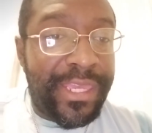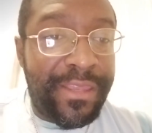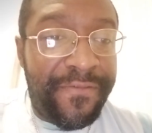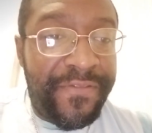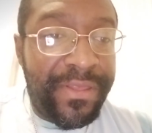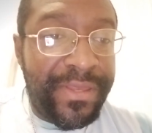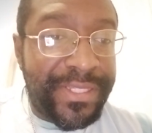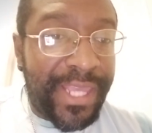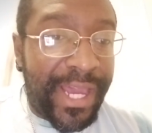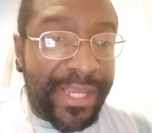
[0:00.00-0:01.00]
The Phillies,
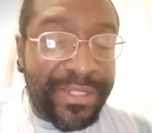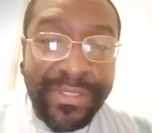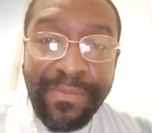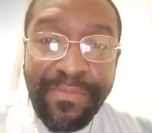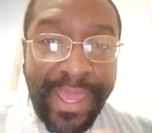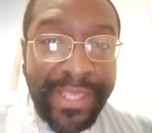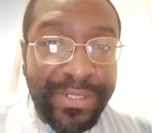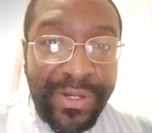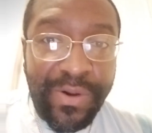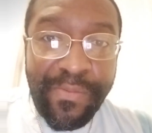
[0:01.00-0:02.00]
Dodgers, and Mets
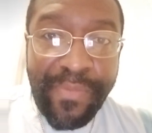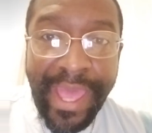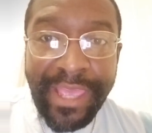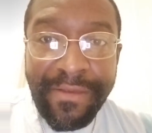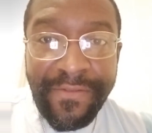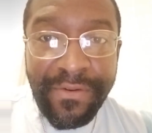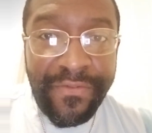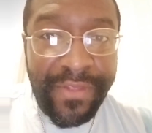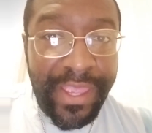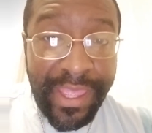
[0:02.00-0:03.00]
are going back and
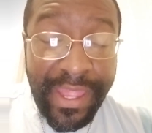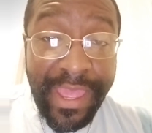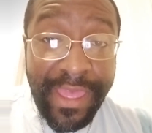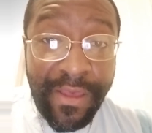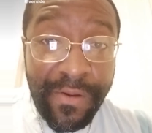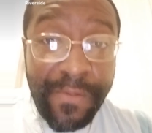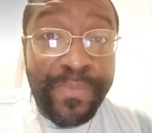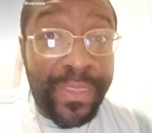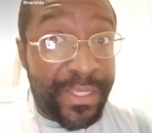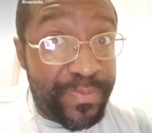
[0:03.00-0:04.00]
forth in the NL.
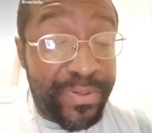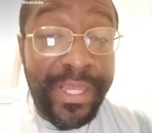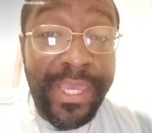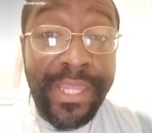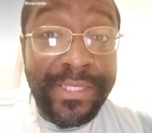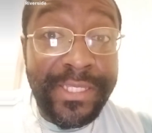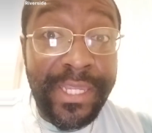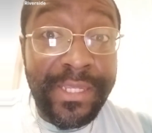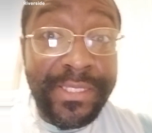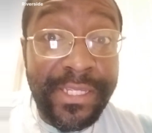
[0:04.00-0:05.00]
It's pretty
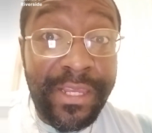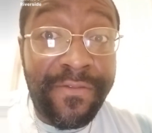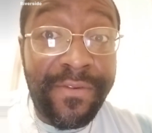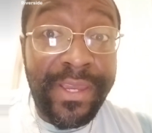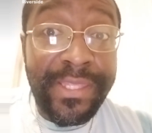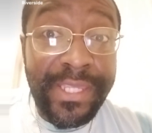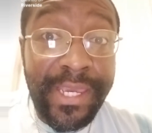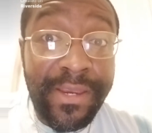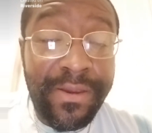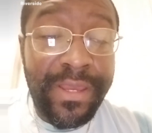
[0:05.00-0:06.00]
entertaining stuff right
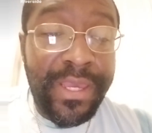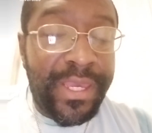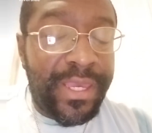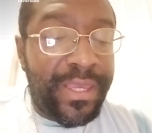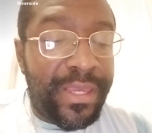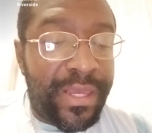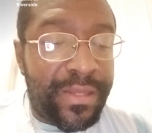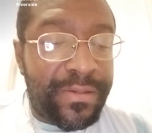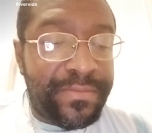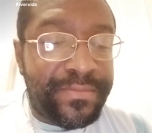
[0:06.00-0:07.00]
there.
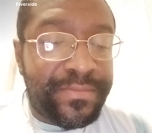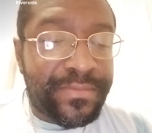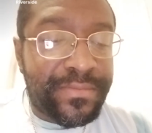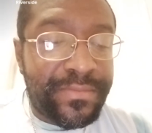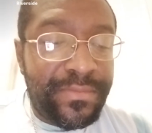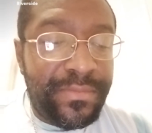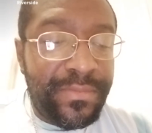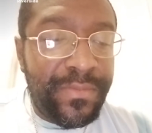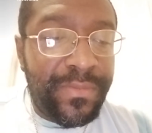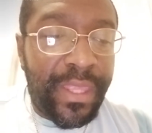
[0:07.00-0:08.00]

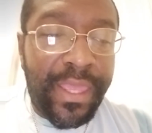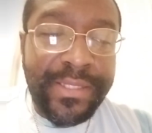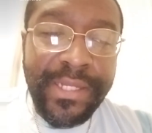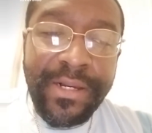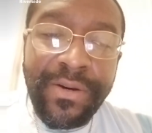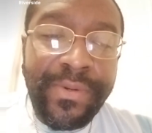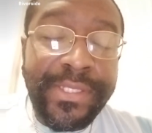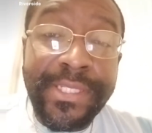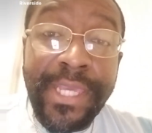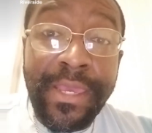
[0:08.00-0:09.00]
As I
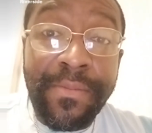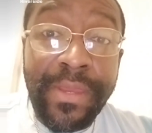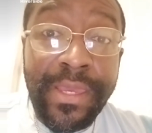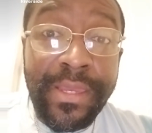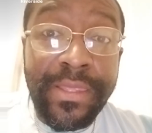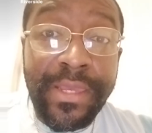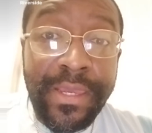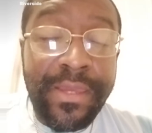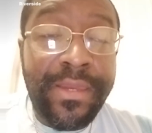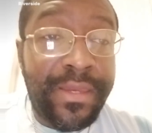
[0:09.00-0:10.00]
always say, man,
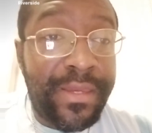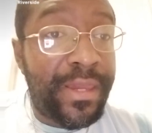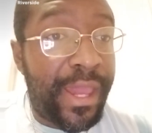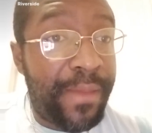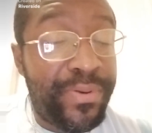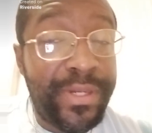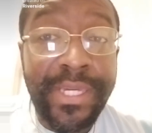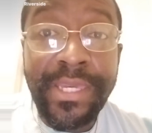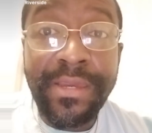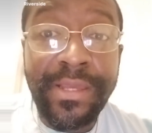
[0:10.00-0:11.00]
like I
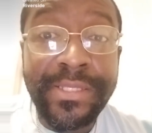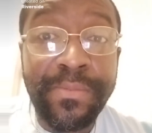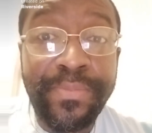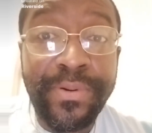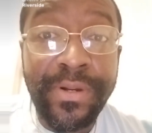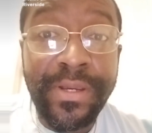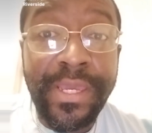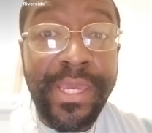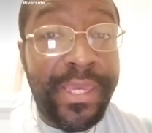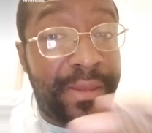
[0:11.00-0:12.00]
appreciate y'all's support
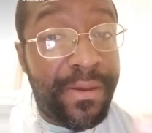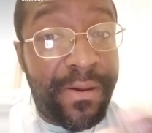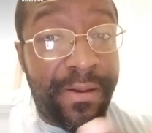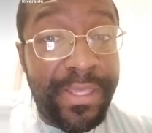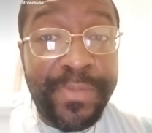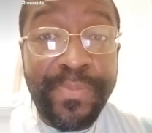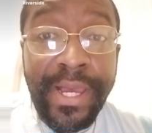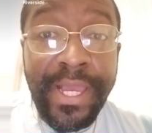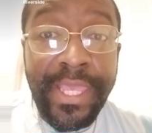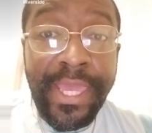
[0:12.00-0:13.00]
on these
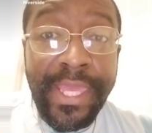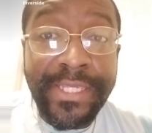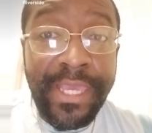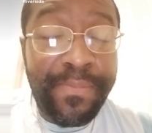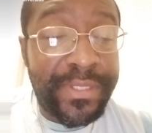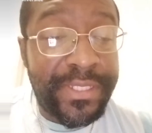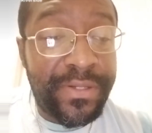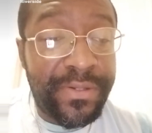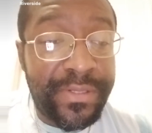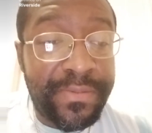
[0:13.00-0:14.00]
podcast
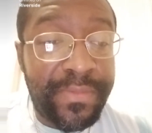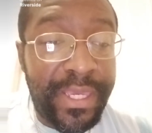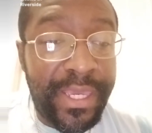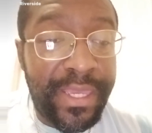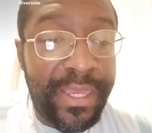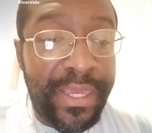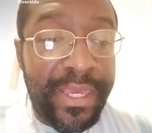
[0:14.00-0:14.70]
episodes, man.